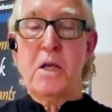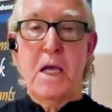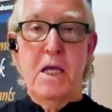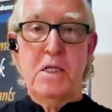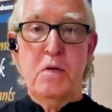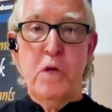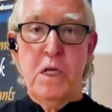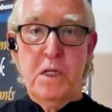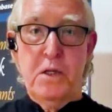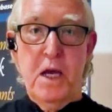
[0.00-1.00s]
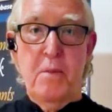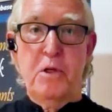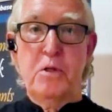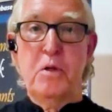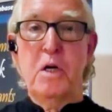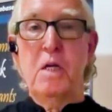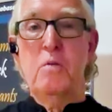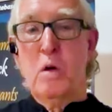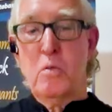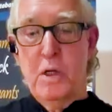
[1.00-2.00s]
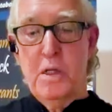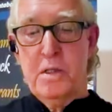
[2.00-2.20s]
occasion we get the opportunity where we